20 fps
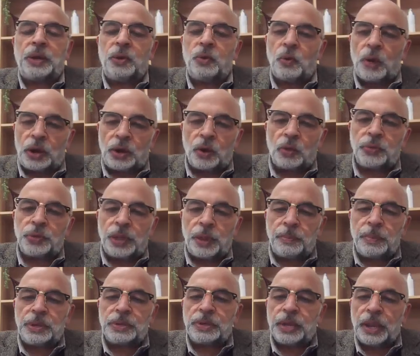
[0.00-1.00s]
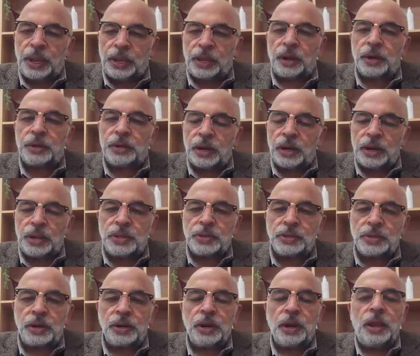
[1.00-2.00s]
One of them is Hinged
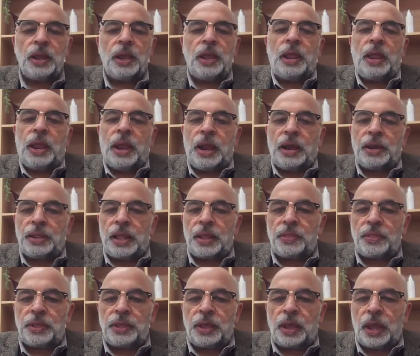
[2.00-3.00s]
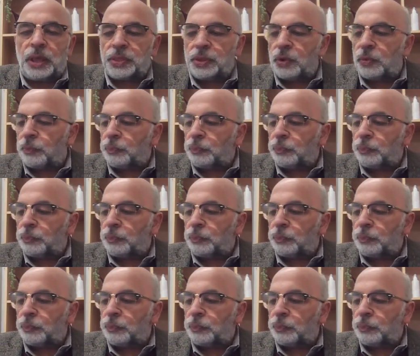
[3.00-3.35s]
cleanser, and then the other